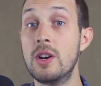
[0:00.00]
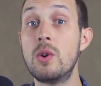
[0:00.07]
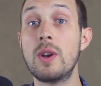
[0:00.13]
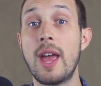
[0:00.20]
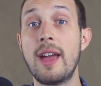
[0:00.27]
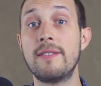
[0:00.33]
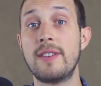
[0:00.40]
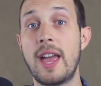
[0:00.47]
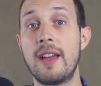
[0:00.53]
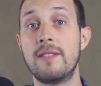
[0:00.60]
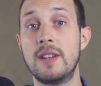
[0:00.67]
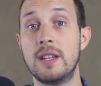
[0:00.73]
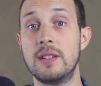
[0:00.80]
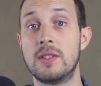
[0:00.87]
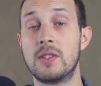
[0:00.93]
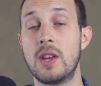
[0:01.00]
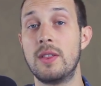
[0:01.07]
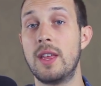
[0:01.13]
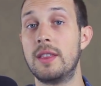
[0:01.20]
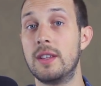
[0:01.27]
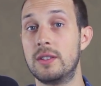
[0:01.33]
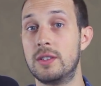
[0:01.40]
don't have evidence
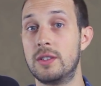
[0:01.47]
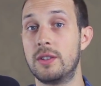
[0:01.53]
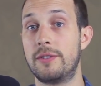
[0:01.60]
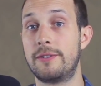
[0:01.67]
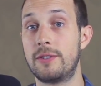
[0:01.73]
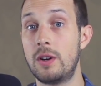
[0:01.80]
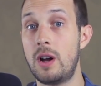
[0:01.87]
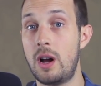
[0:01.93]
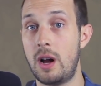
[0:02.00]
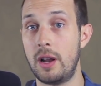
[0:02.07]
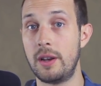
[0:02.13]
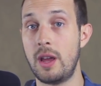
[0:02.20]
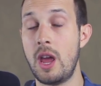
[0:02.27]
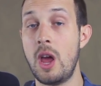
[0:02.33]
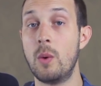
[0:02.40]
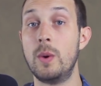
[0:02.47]
that this is a fraud.